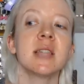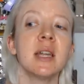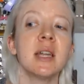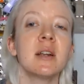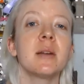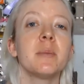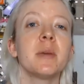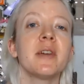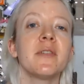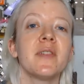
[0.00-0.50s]

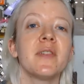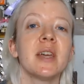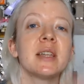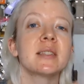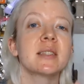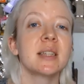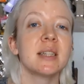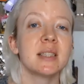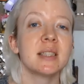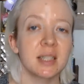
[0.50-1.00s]
center of my
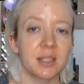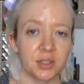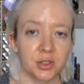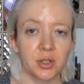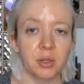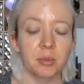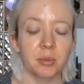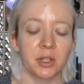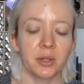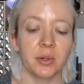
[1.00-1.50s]
face, gets
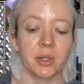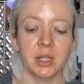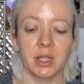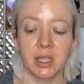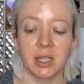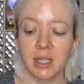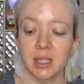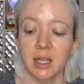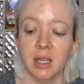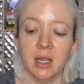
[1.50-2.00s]
extremely
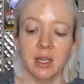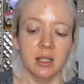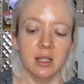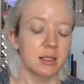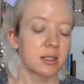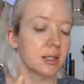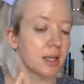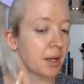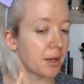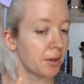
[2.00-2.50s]
oily.
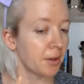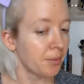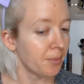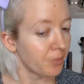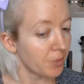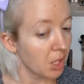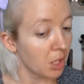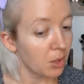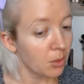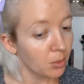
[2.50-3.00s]
So
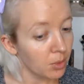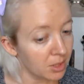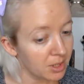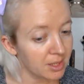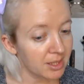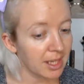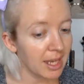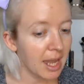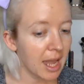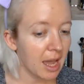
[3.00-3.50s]
we'll
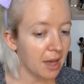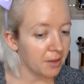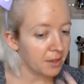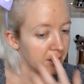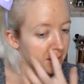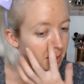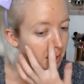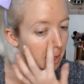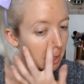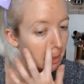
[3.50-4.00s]
see how
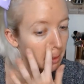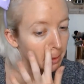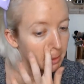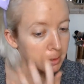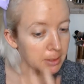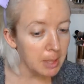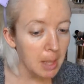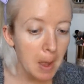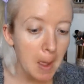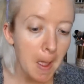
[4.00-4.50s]
this
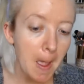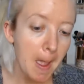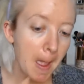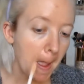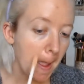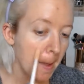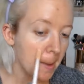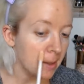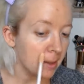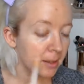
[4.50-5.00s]
goes.
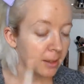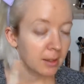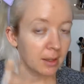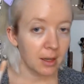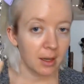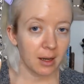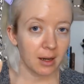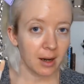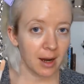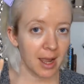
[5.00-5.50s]

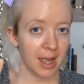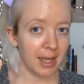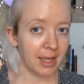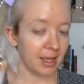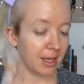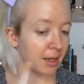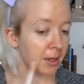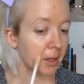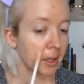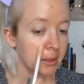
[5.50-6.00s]
Alright,
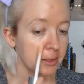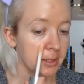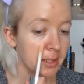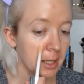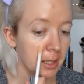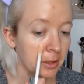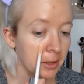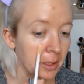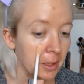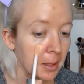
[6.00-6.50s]
here goes
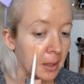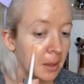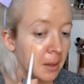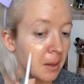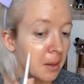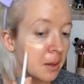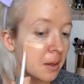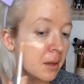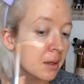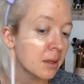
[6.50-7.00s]
nothing.
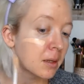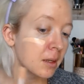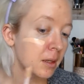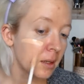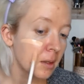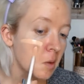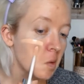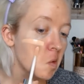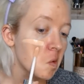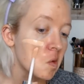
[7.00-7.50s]

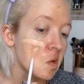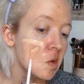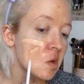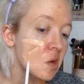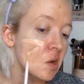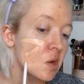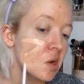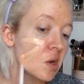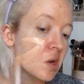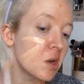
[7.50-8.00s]

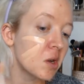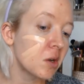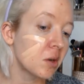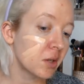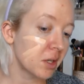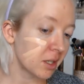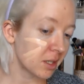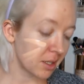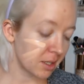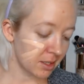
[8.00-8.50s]
Oh
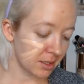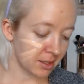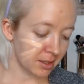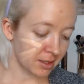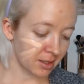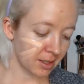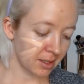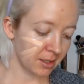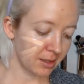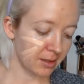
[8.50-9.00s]

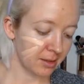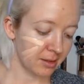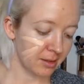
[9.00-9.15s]
goodness.